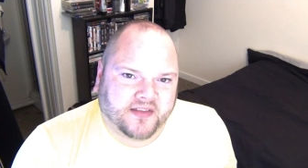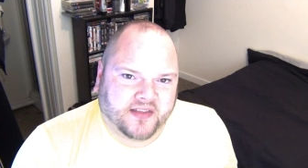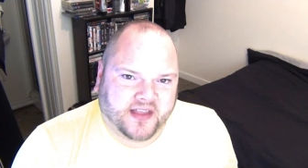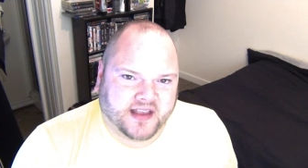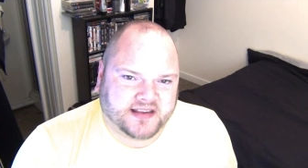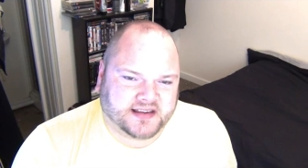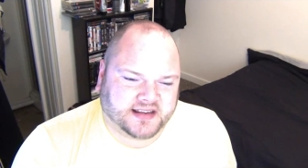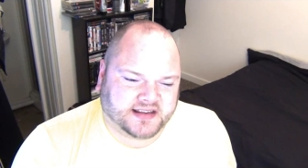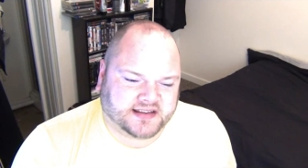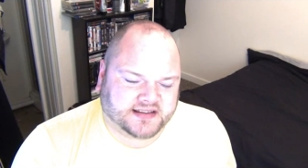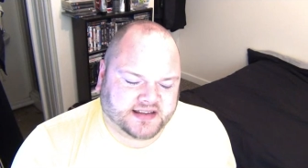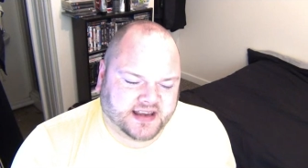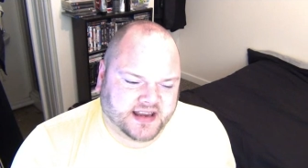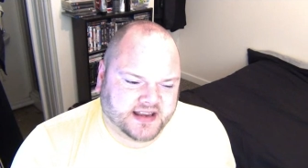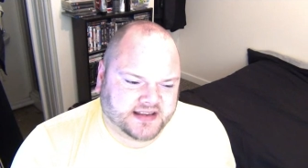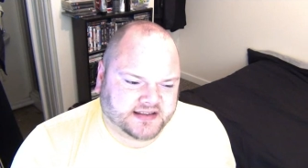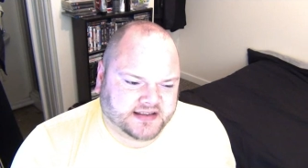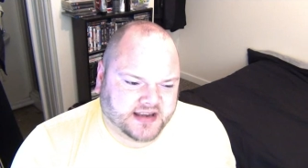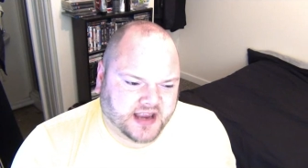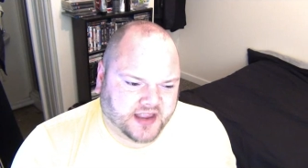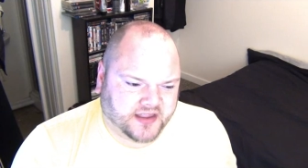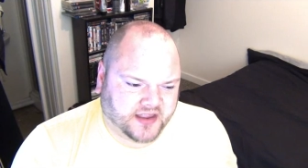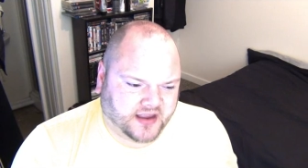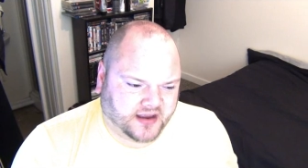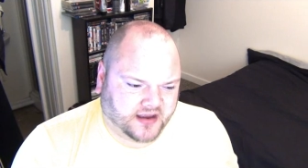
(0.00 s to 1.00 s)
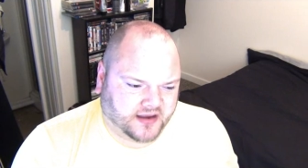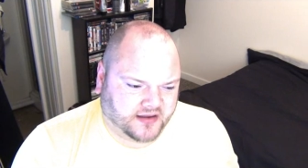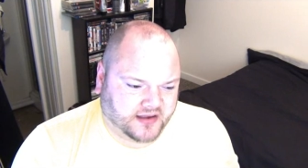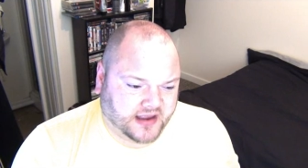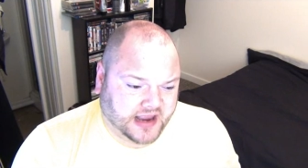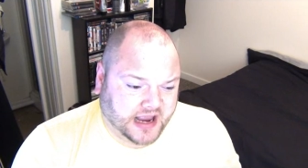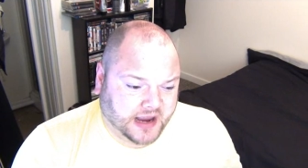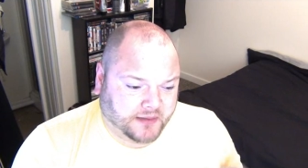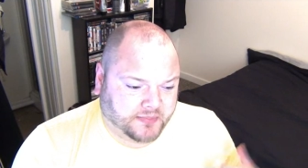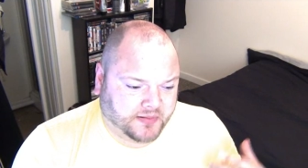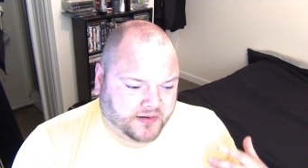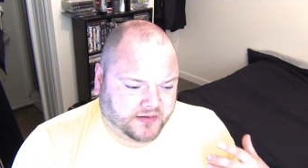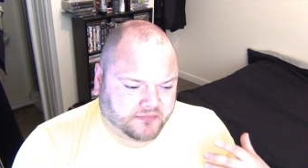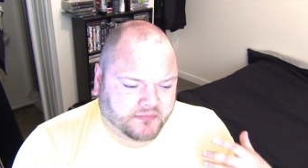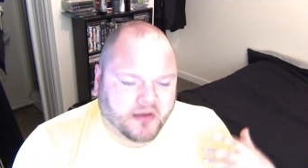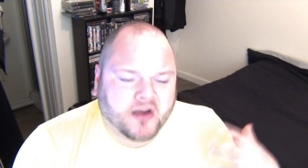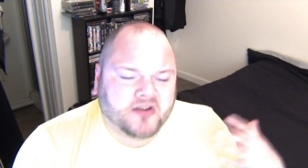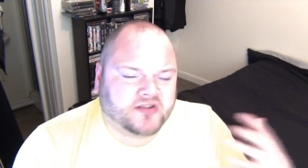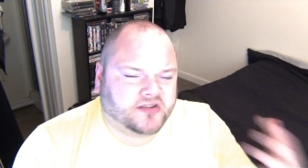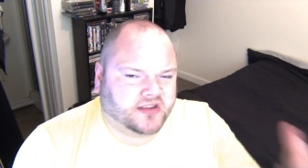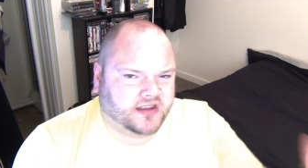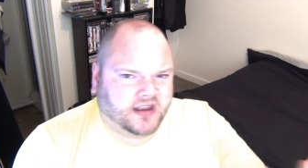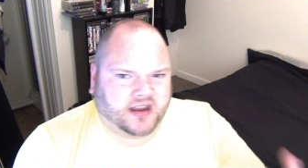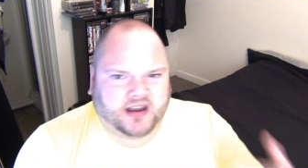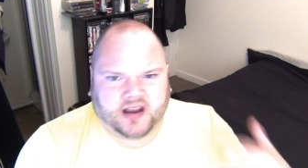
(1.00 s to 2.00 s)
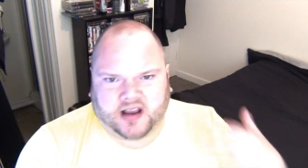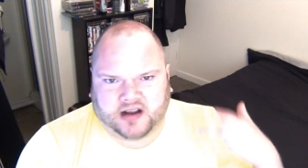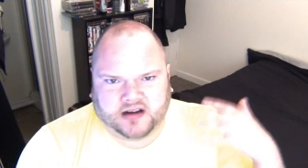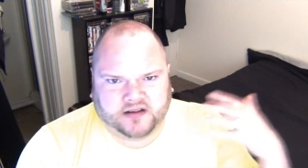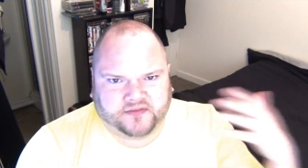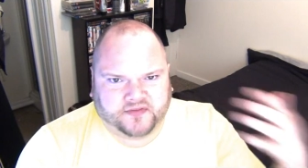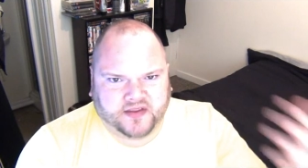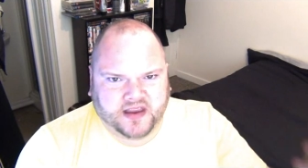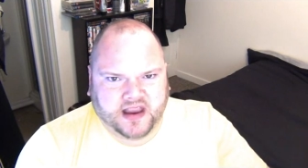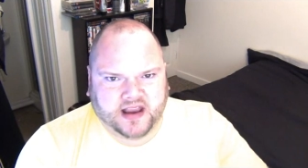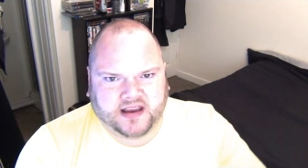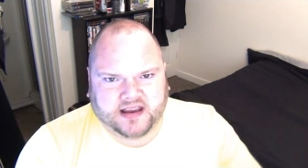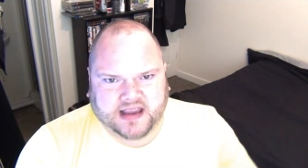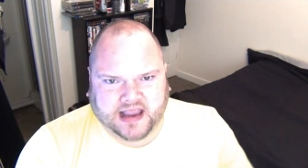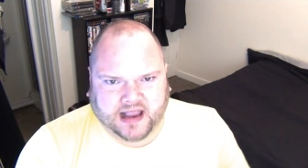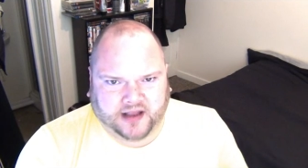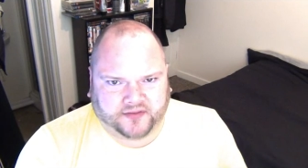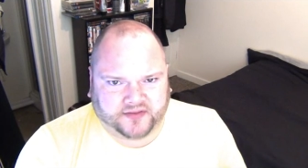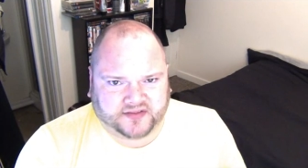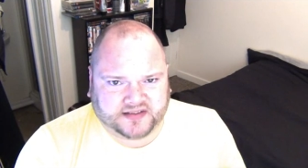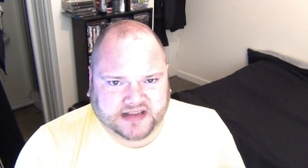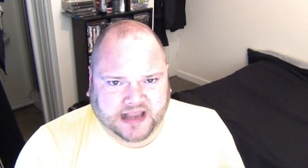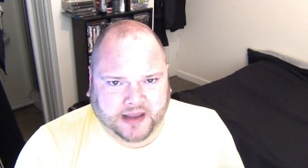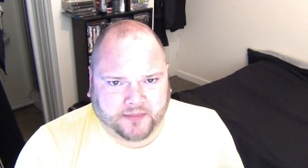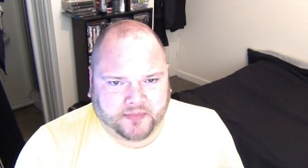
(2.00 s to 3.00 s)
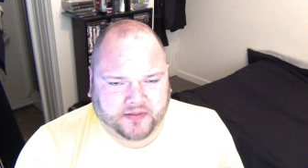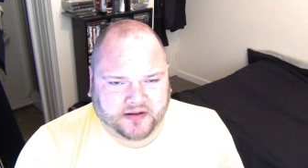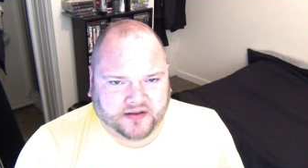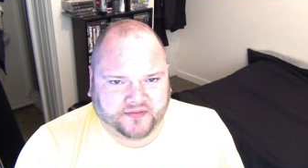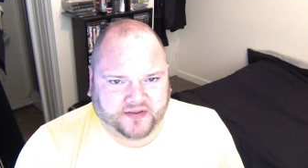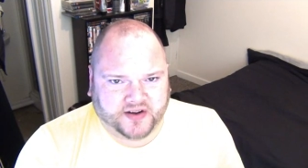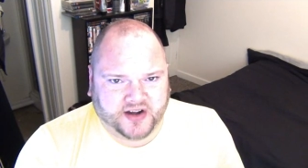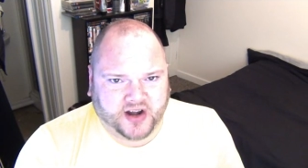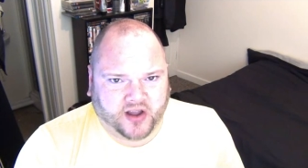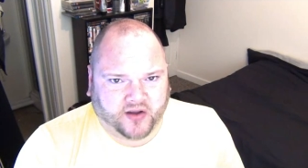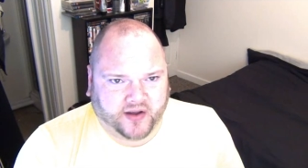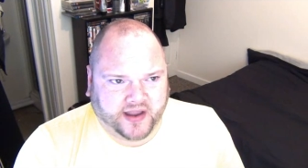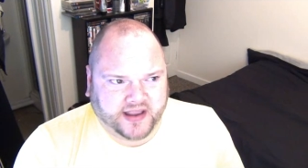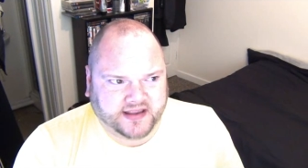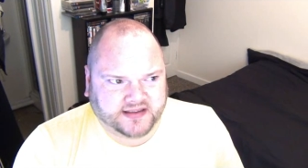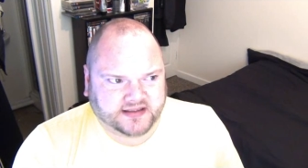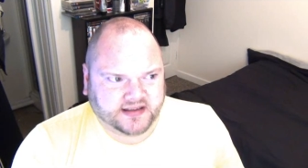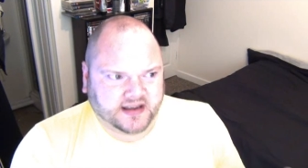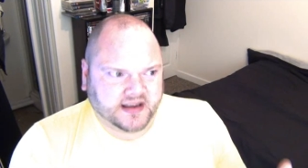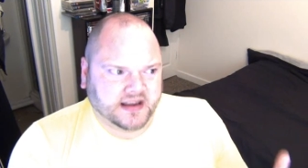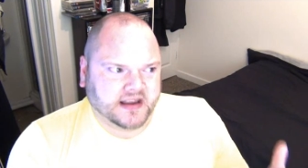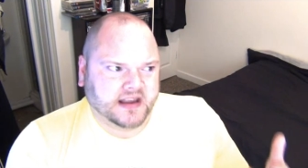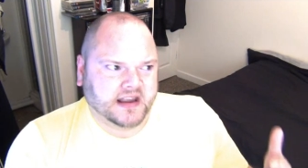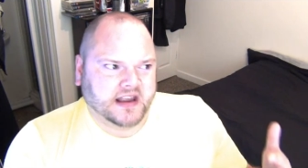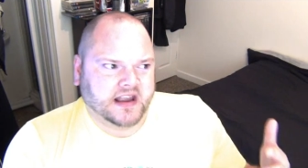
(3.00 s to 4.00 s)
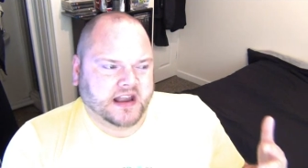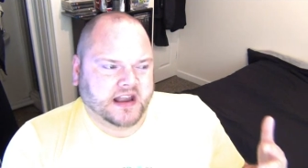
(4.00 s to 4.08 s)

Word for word: There's a scene here that happened, most of the kind of the encounters happen night.